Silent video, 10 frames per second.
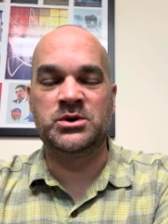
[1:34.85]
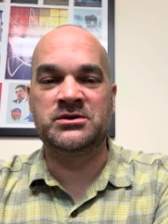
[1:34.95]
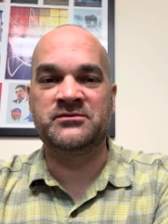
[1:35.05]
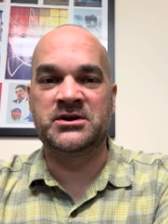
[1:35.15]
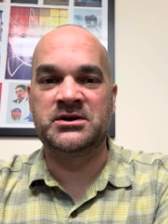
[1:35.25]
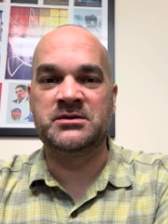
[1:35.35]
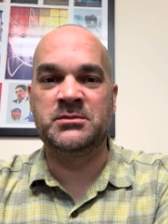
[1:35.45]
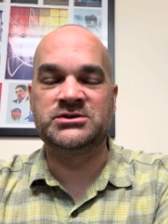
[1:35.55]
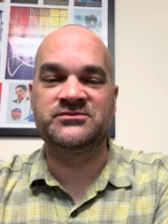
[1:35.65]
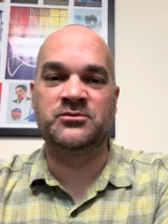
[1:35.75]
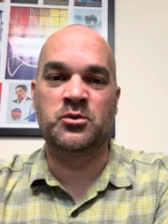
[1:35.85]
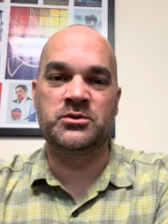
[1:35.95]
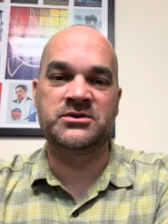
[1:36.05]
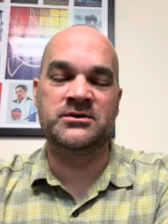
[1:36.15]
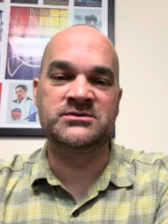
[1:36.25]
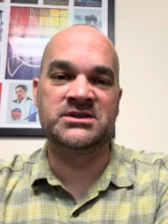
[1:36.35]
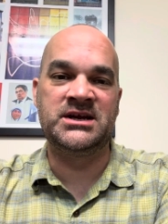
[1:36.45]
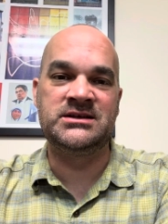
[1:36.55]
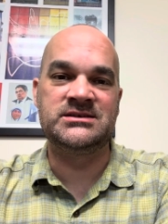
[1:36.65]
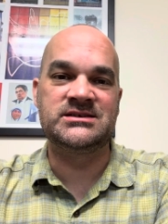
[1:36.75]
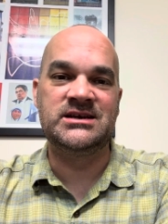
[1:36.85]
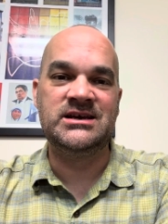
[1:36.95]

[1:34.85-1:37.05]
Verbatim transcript: We look very much forward to those ladies